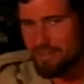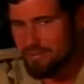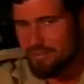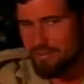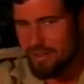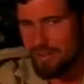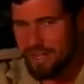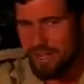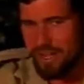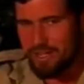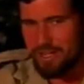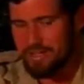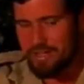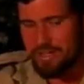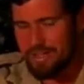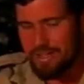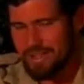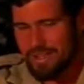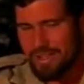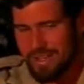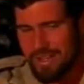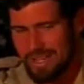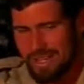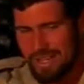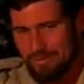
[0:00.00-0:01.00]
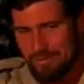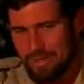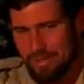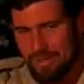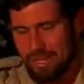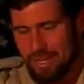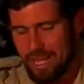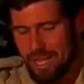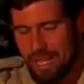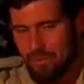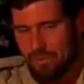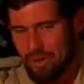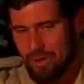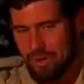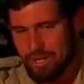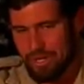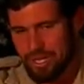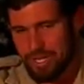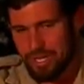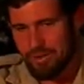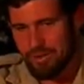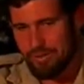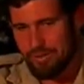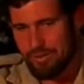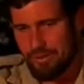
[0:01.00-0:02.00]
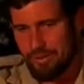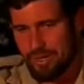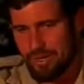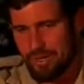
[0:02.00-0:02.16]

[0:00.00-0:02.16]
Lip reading: so far. I'm wondering